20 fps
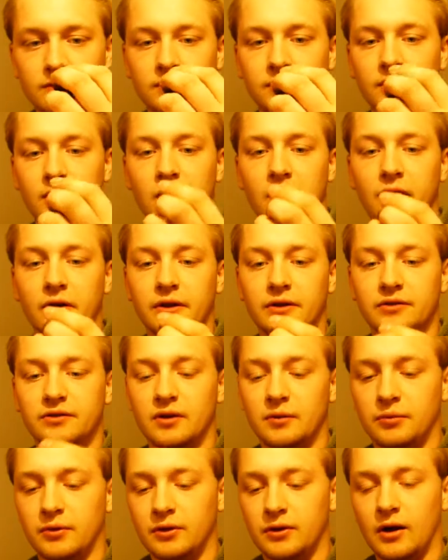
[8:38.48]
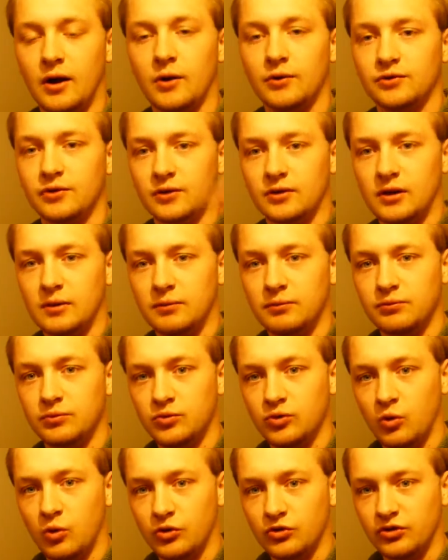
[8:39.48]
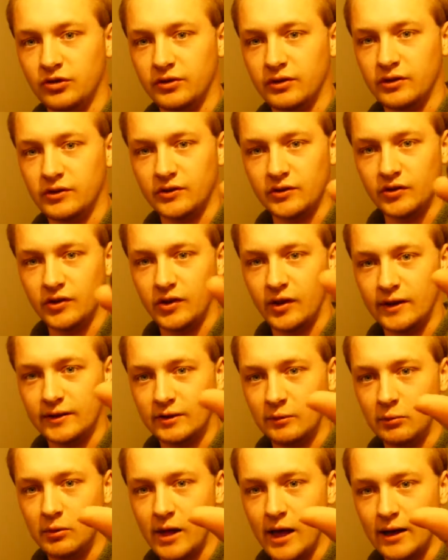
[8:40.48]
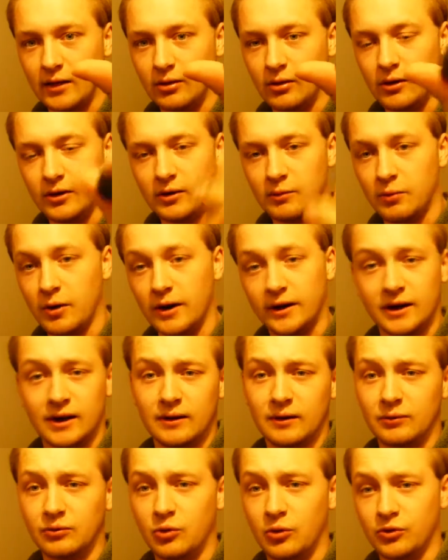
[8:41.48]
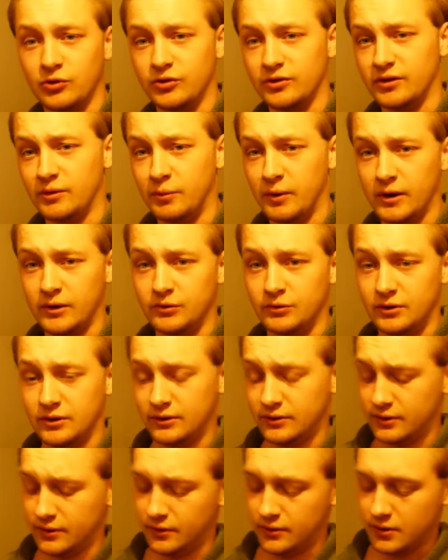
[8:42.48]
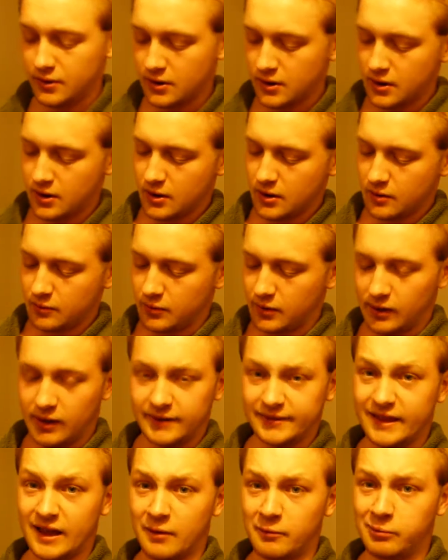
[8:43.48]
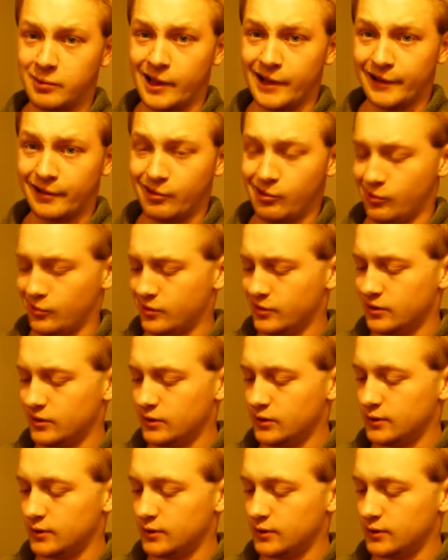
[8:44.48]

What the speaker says: calling it something. I also ended up torching this because I like the black look. I'm probably going to end up torching the Patriot too, but I like that black look.